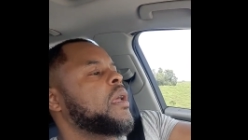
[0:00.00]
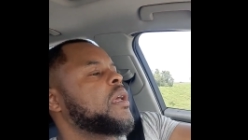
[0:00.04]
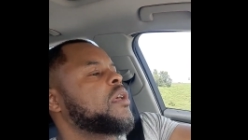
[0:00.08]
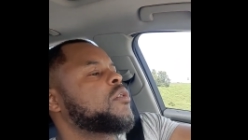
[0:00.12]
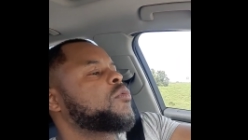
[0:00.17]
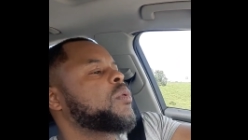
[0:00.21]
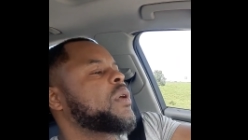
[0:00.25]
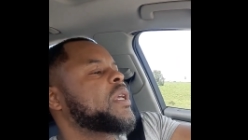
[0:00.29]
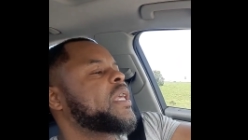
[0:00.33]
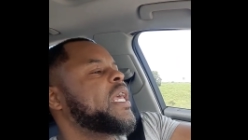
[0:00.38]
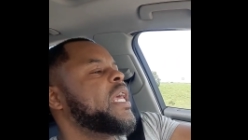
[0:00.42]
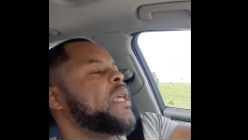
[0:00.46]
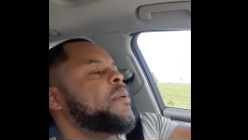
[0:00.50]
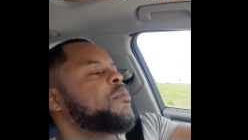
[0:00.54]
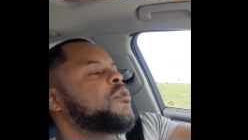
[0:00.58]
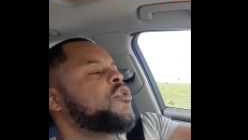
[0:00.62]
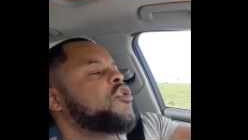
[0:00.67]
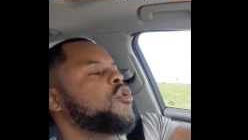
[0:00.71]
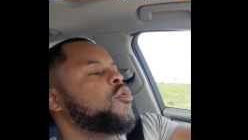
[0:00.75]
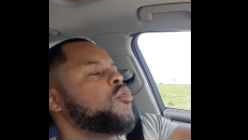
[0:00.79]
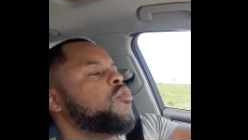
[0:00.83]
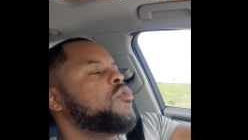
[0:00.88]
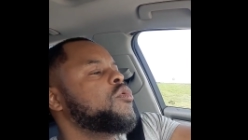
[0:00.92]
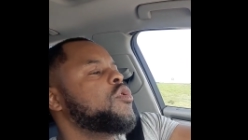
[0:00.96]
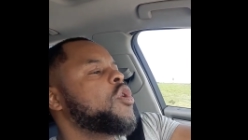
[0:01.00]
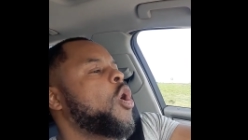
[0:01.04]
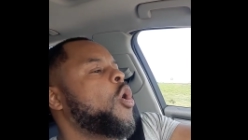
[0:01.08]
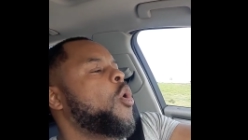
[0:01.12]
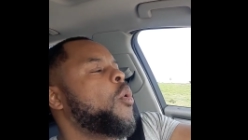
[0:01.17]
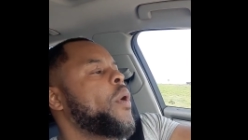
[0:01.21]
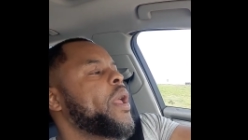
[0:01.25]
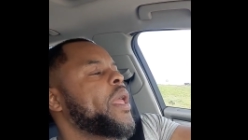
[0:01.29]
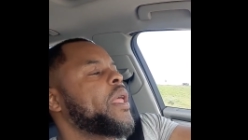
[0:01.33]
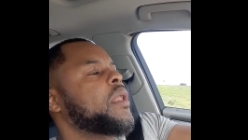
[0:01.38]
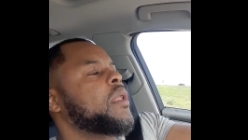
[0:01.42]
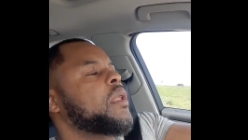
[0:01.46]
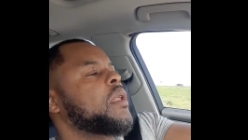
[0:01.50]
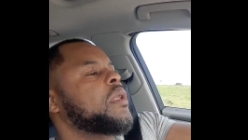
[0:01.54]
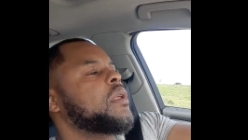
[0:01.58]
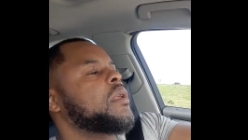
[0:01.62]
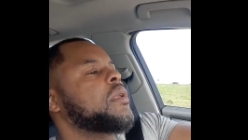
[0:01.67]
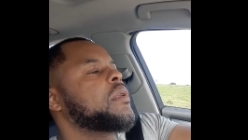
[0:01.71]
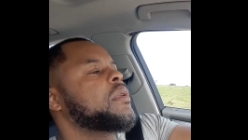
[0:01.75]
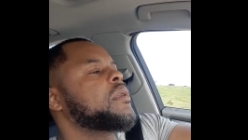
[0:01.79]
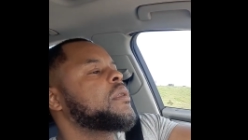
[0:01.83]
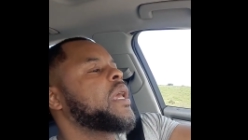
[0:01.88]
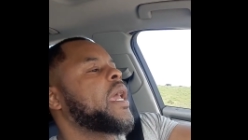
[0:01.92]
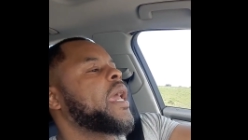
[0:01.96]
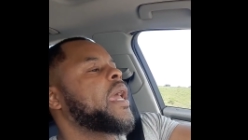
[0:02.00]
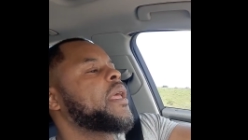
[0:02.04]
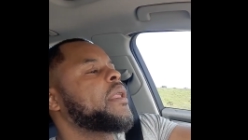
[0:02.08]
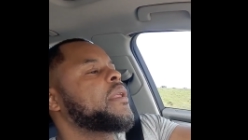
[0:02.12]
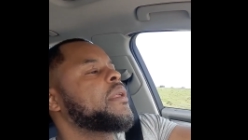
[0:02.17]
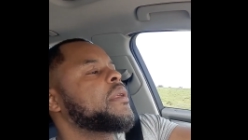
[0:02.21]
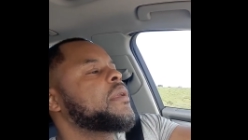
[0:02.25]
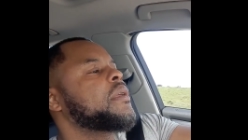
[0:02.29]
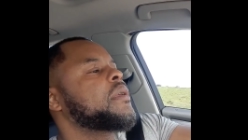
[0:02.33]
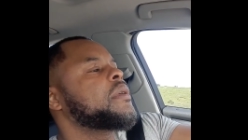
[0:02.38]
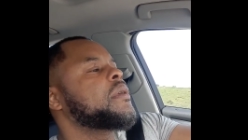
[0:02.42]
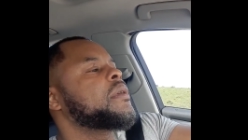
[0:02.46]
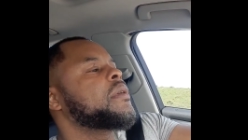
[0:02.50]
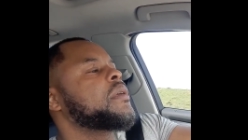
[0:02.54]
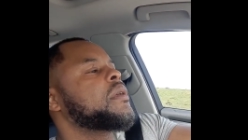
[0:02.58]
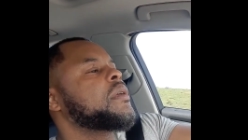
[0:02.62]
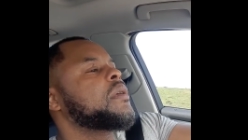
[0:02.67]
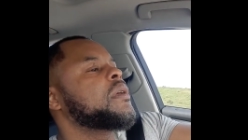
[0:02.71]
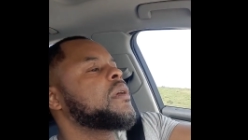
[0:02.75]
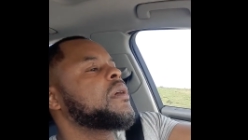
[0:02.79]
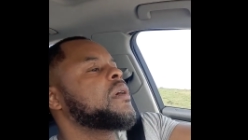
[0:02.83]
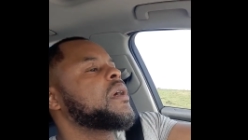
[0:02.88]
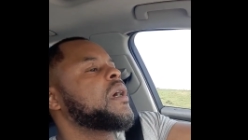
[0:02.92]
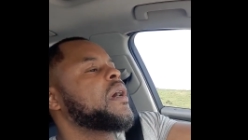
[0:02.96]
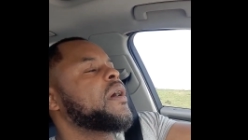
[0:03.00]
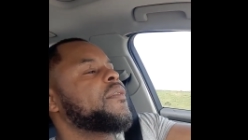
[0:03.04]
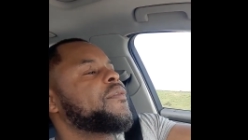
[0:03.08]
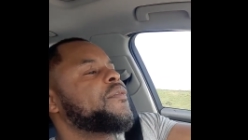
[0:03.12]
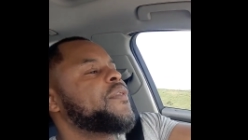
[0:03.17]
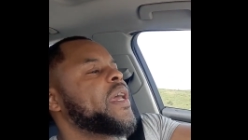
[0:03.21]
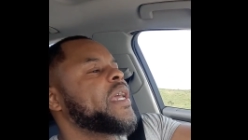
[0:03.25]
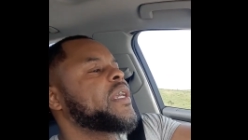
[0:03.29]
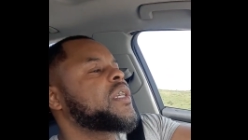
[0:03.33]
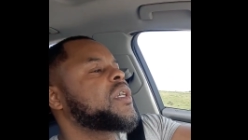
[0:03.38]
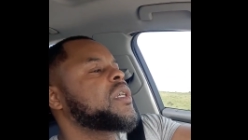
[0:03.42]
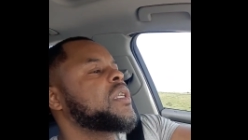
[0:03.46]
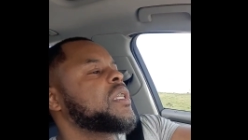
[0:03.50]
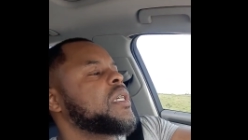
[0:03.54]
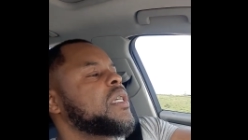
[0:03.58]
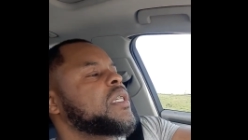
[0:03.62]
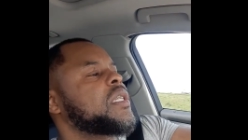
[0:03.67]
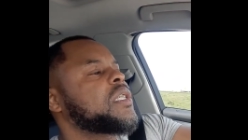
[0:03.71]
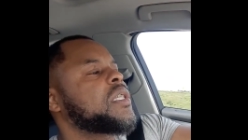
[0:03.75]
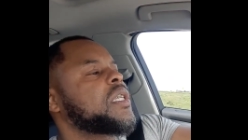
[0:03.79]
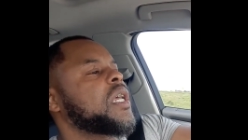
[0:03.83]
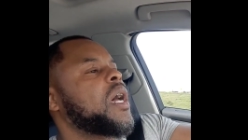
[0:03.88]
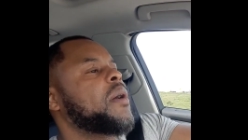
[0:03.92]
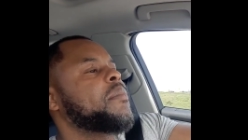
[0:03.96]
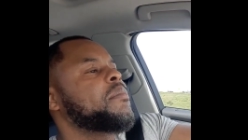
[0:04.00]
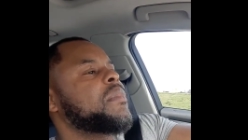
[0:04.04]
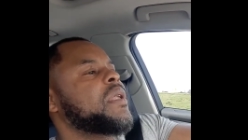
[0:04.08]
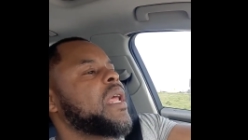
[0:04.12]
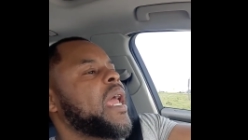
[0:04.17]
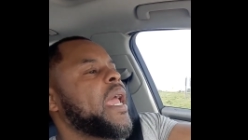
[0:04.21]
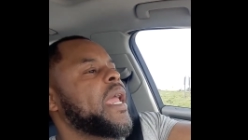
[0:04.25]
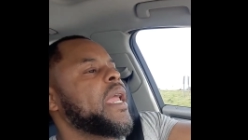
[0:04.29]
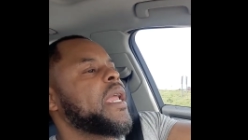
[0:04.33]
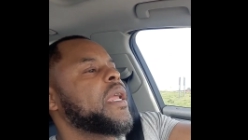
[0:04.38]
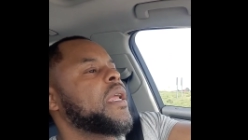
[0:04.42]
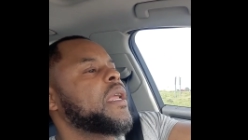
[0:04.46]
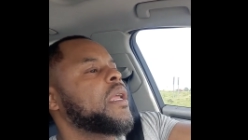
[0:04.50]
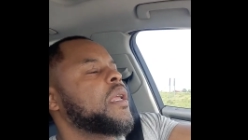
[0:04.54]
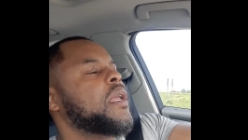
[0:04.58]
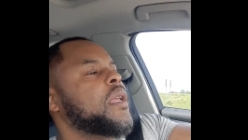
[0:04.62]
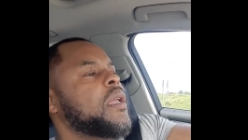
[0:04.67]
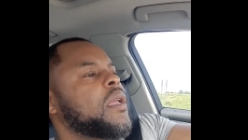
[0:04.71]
is what keeps you knowing that eventually, someday,